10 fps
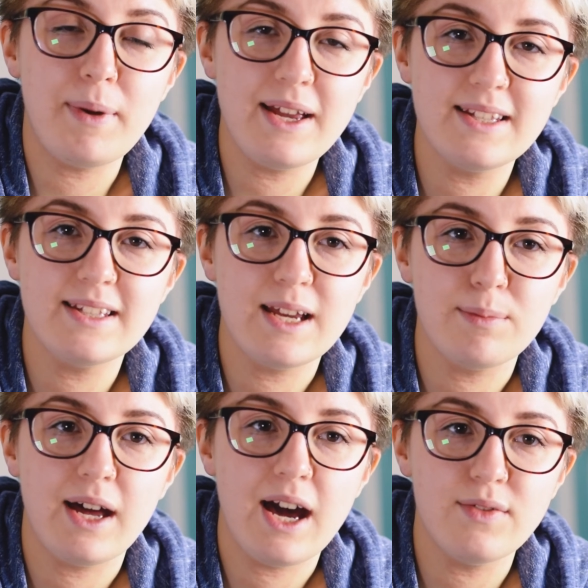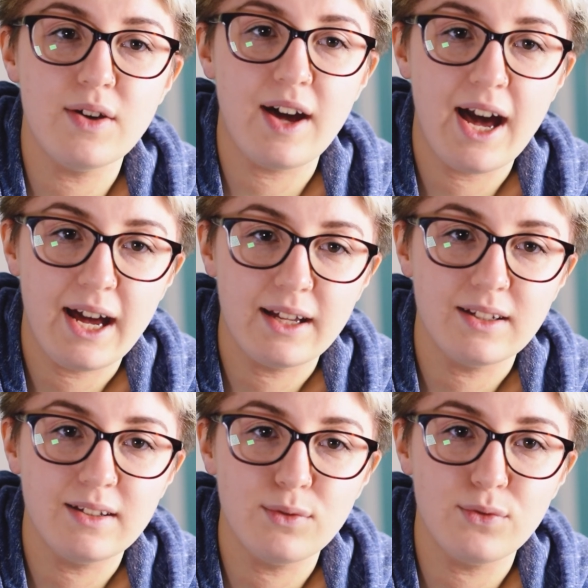best tip that I've ever had
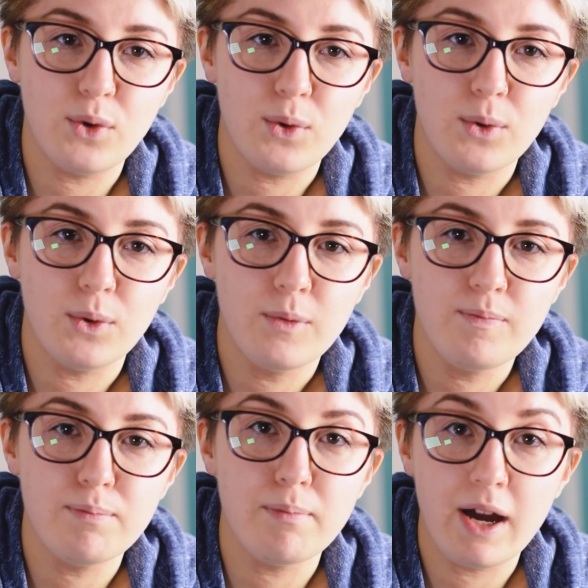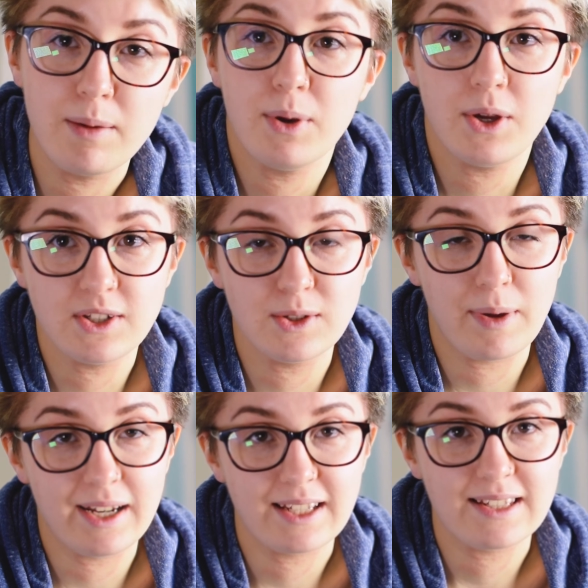for my personal
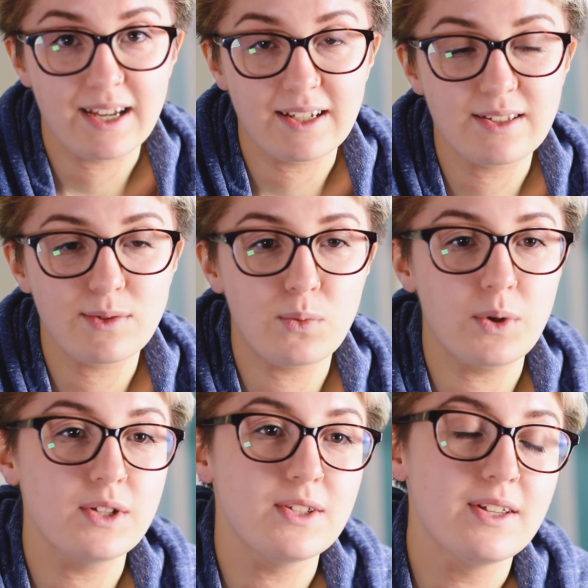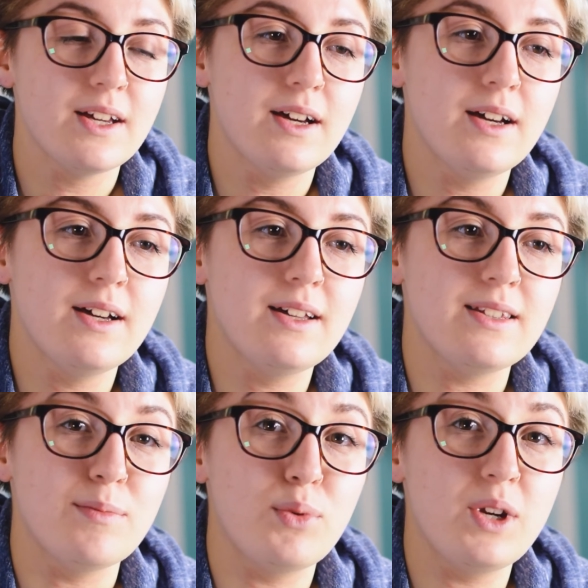panic attacks was
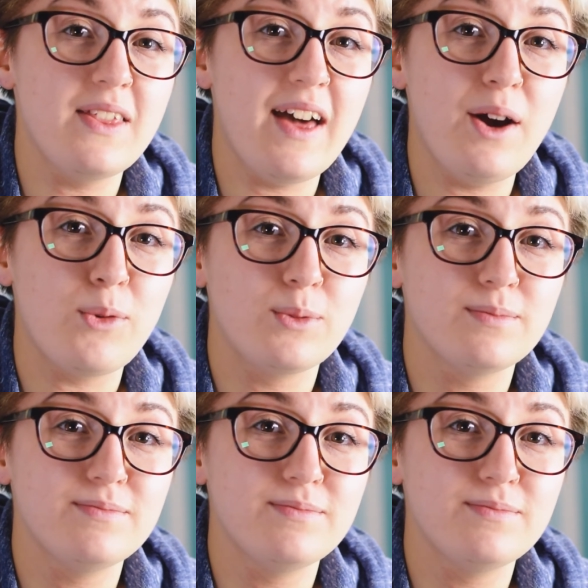to breathe out.